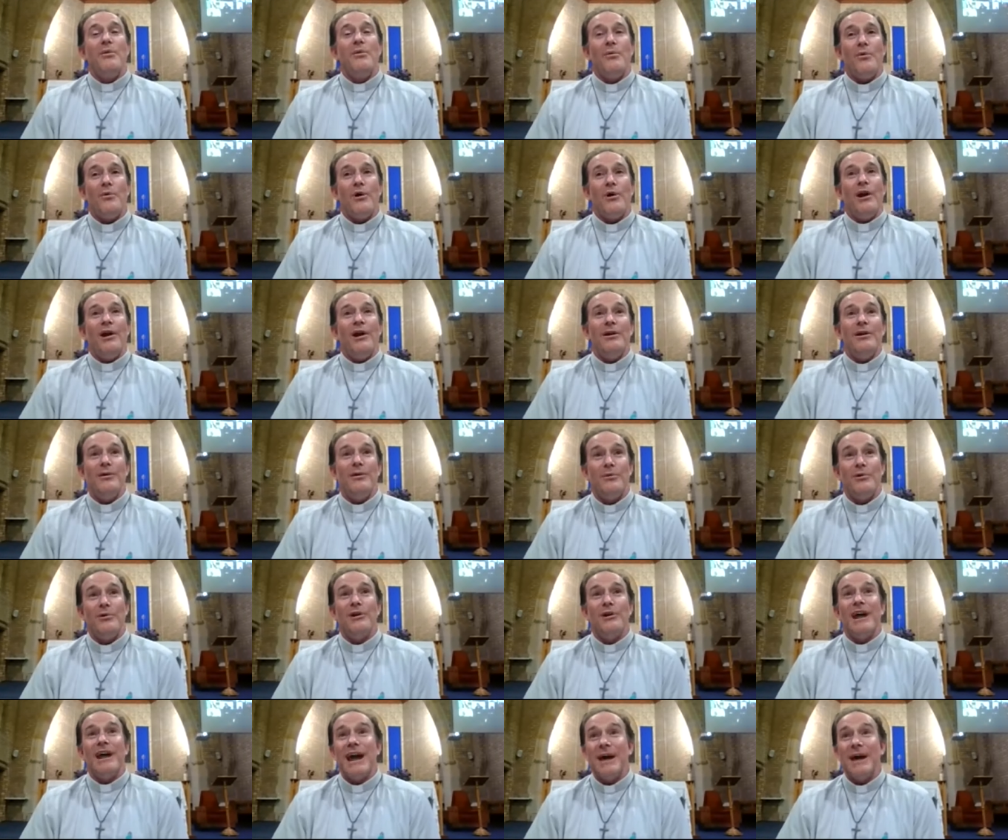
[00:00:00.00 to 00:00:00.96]
what,
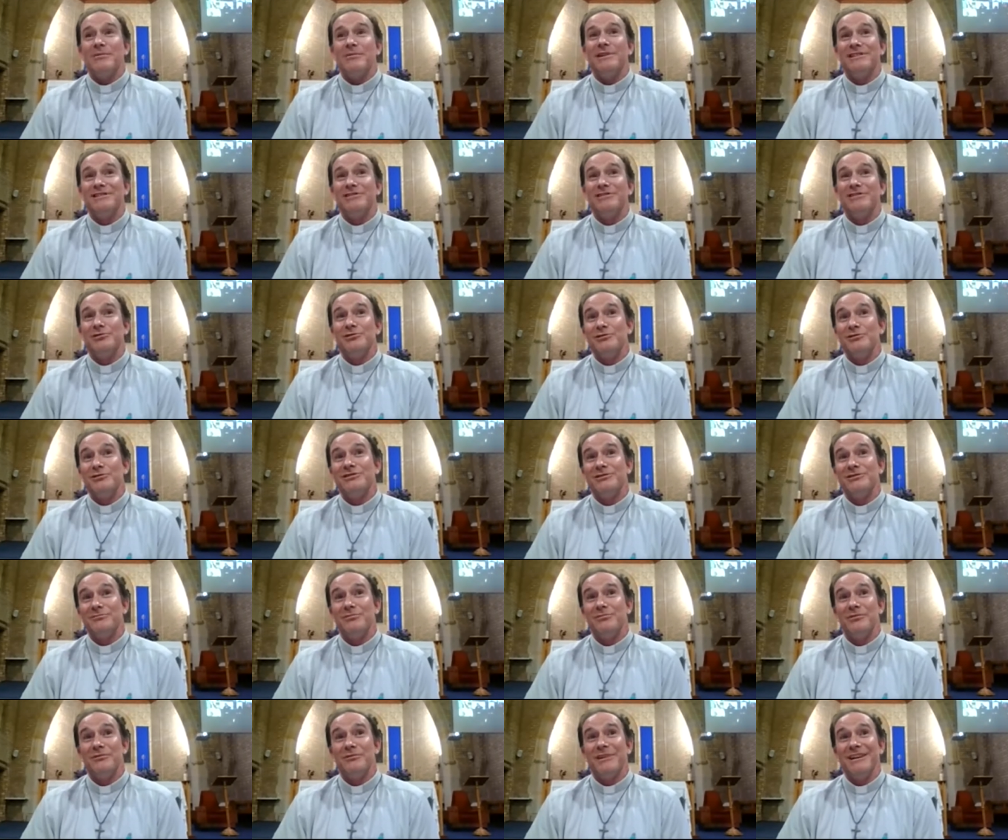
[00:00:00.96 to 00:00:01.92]
what happened to Judas
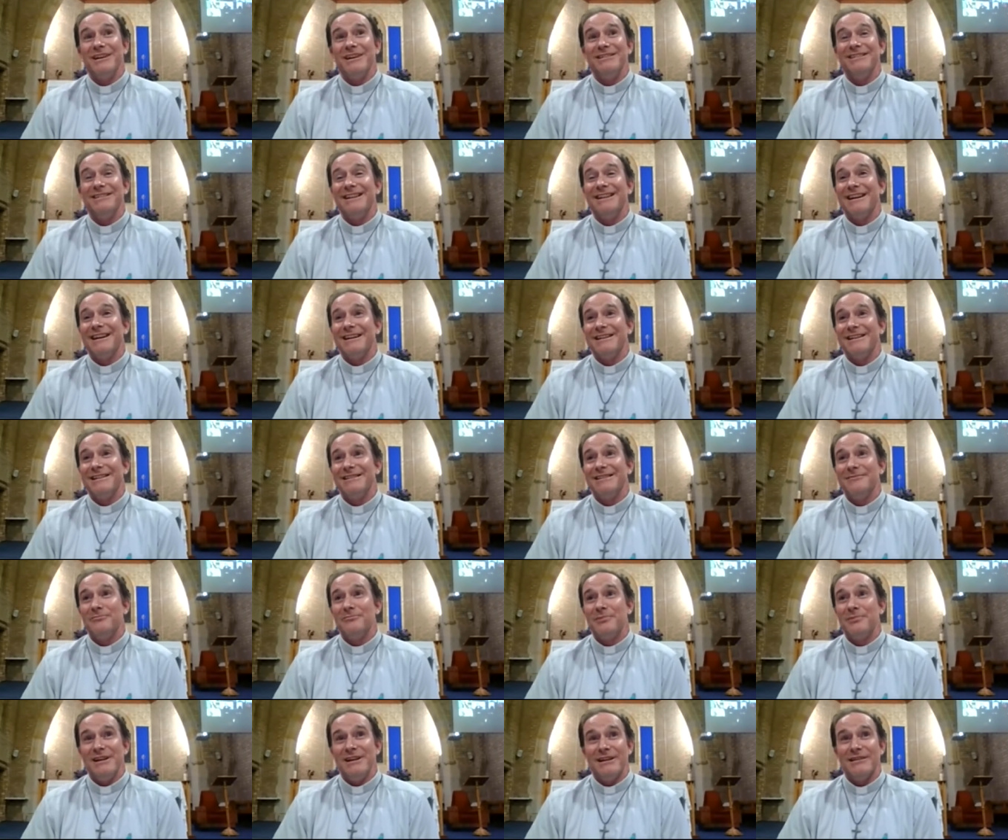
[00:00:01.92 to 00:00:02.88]
and, and uh,
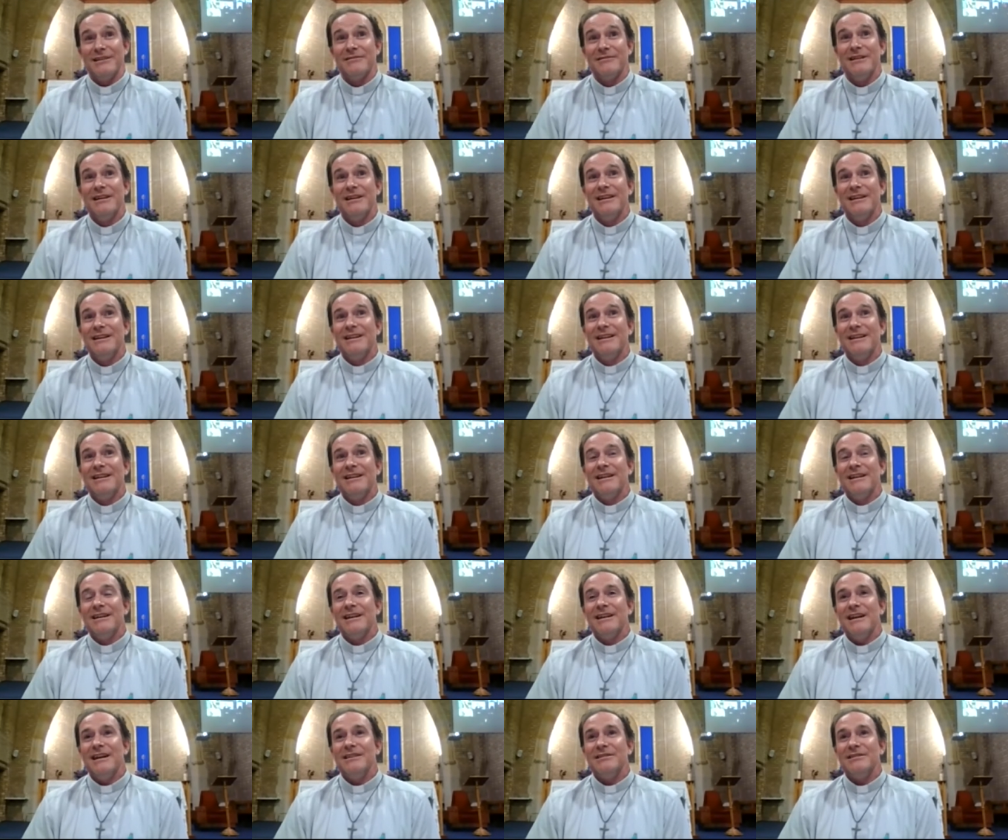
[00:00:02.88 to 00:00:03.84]
Peter.
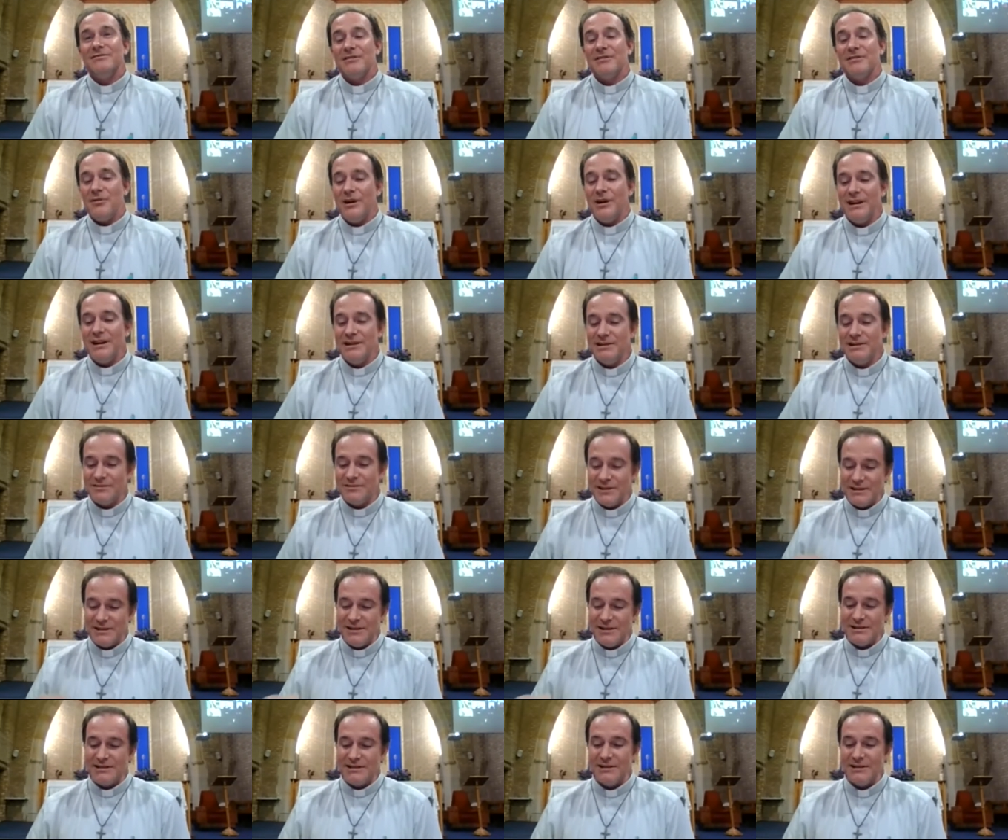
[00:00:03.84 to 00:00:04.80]
And it's quite
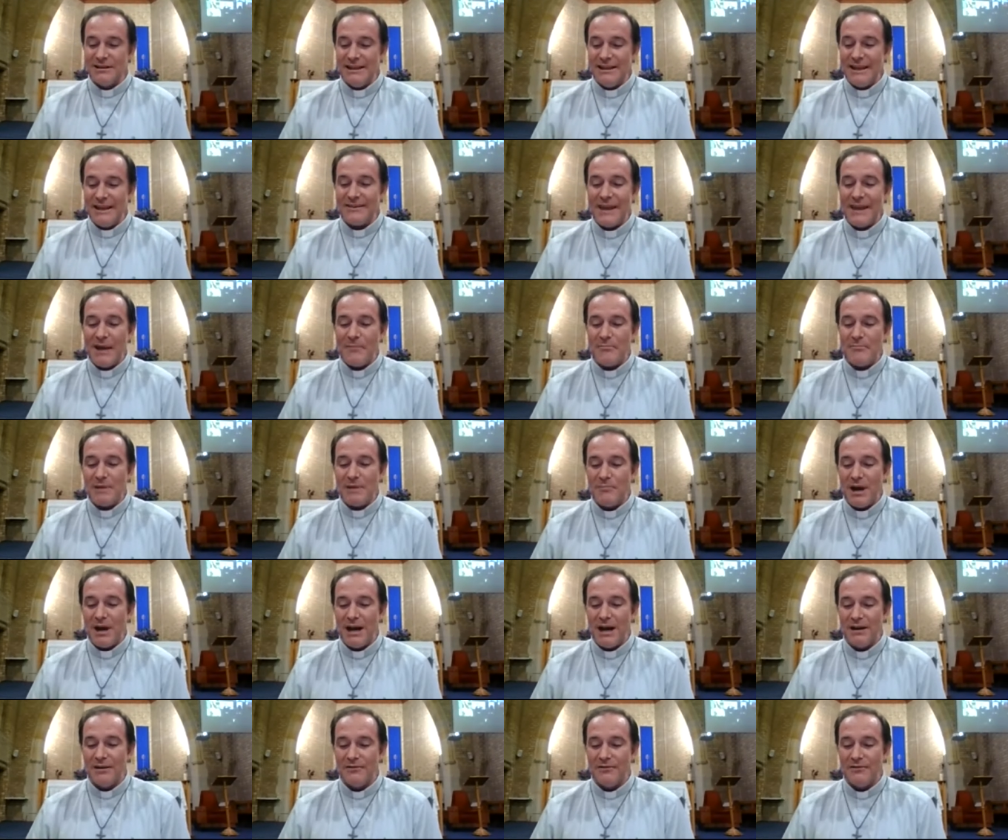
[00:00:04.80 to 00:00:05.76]
interesting to let that be
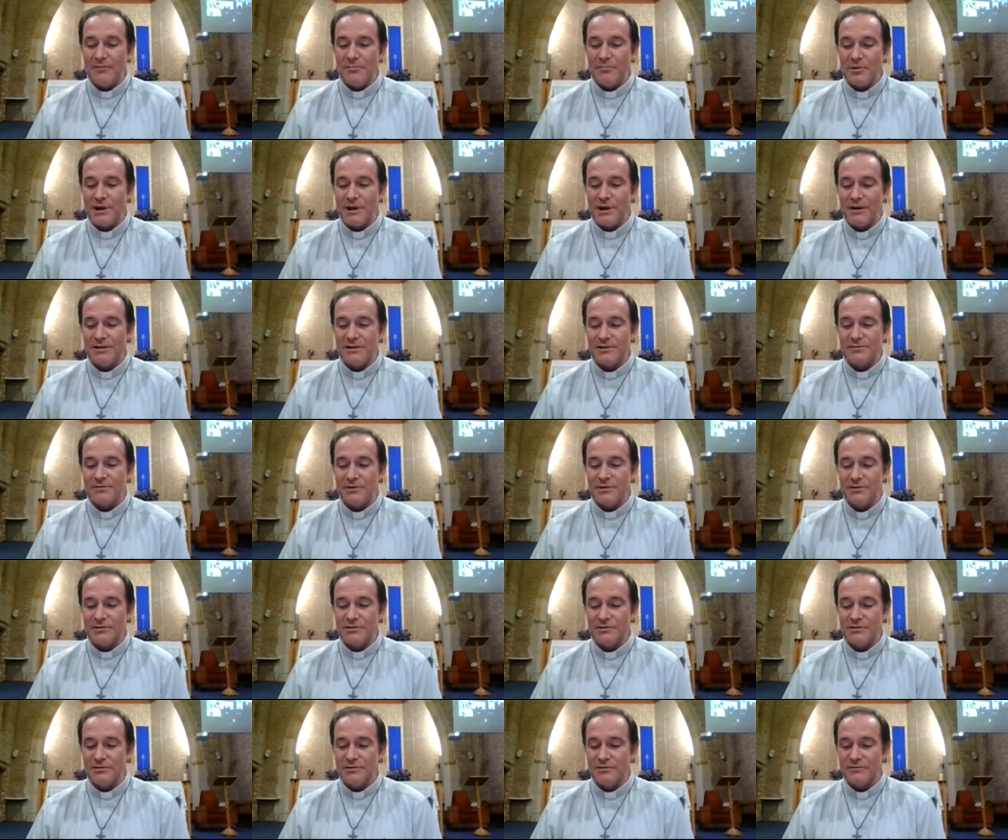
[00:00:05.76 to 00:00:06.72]
part of your prayer as
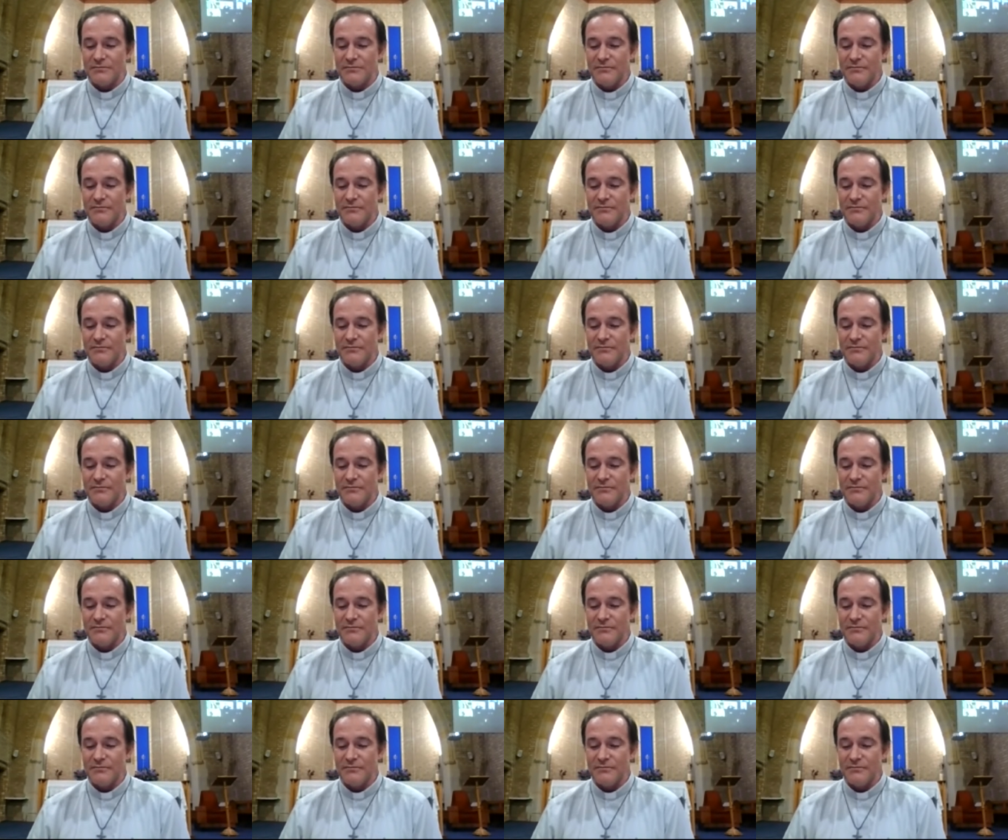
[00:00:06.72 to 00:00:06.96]
well too.